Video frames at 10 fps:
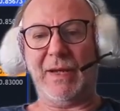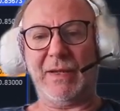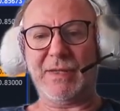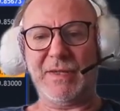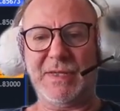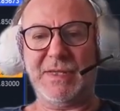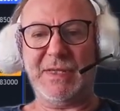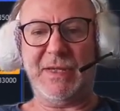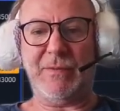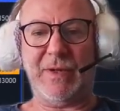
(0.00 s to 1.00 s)
So the
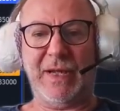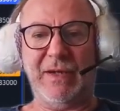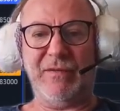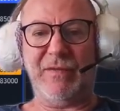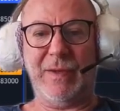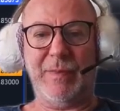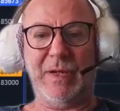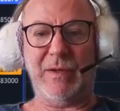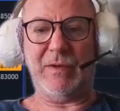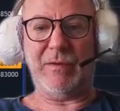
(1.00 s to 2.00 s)
61.8 fib, you
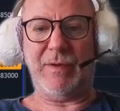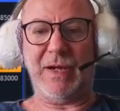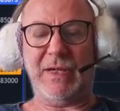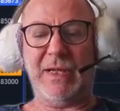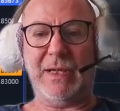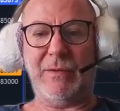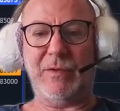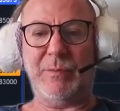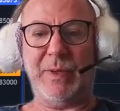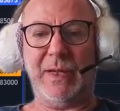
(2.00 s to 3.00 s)
know, around here would
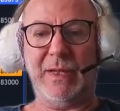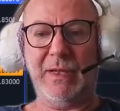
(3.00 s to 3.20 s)
be